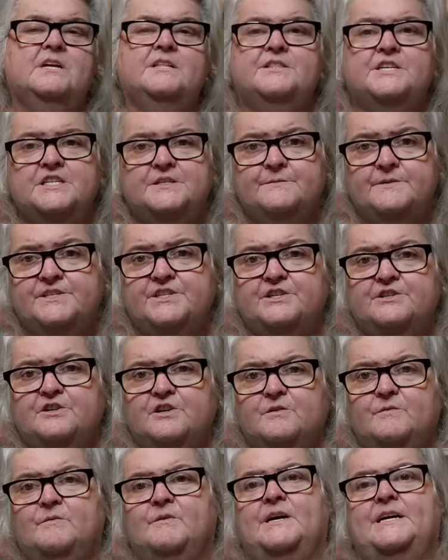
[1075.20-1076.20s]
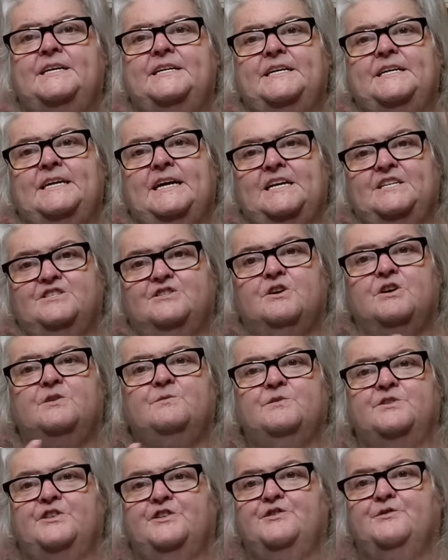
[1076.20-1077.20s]
this particular blanket, I started
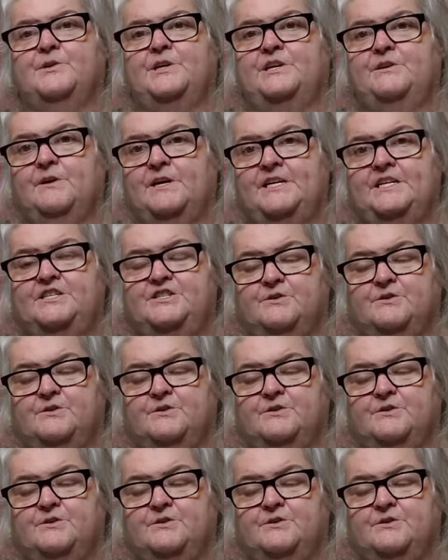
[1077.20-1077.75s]
with the three granny